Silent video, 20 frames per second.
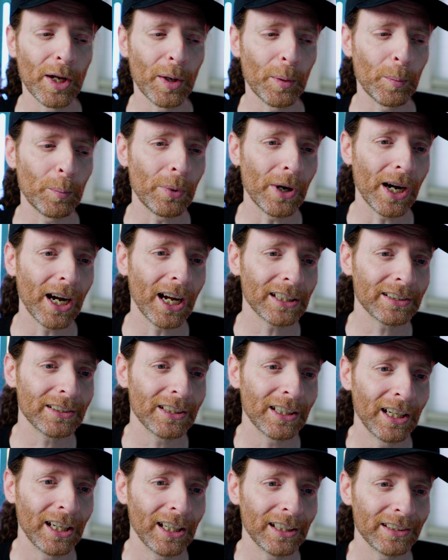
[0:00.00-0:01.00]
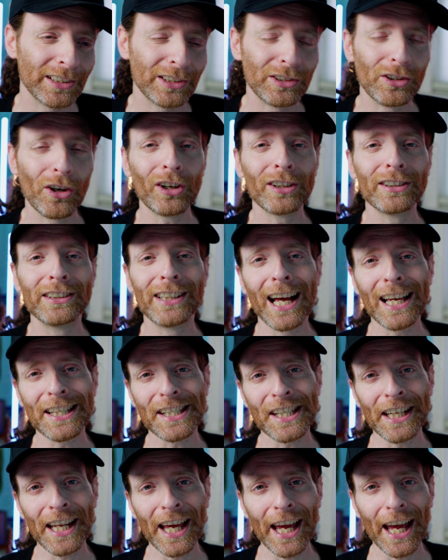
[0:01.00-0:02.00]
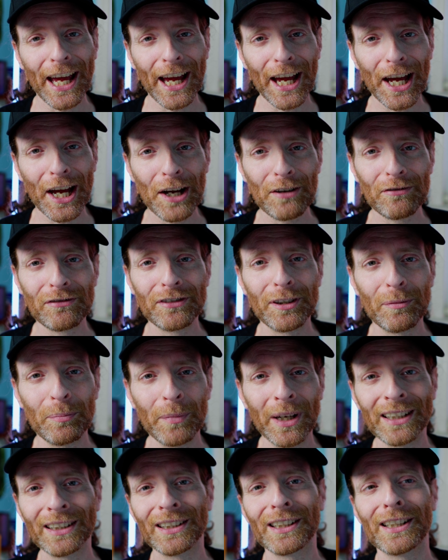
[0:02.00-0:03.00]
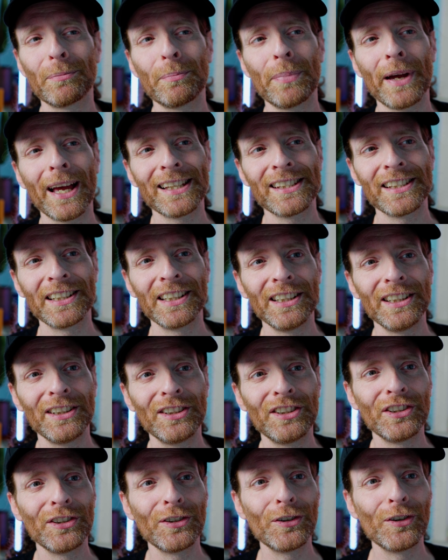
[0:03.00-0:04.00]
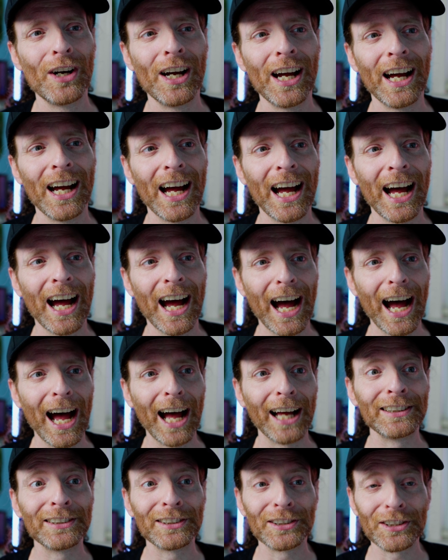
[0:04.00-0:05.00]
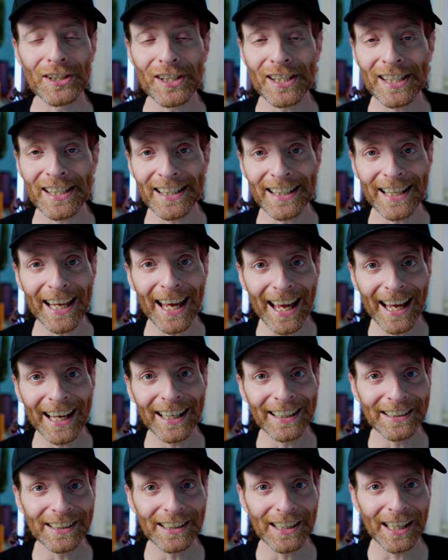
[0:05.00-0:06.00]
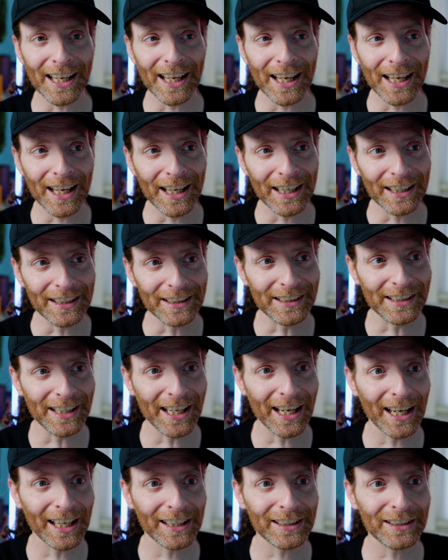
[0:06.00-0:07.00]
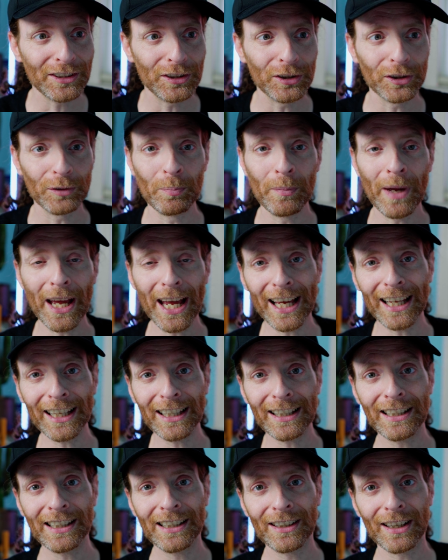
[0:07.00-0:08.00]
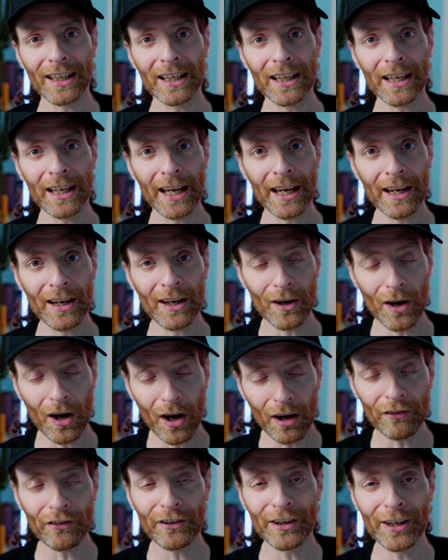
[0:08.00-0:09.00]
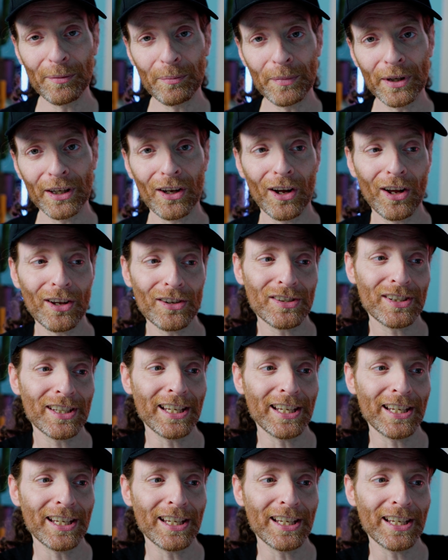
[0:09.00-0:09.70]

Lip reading: but the dog doesn't have the mental capacity to understand that you're mad off him because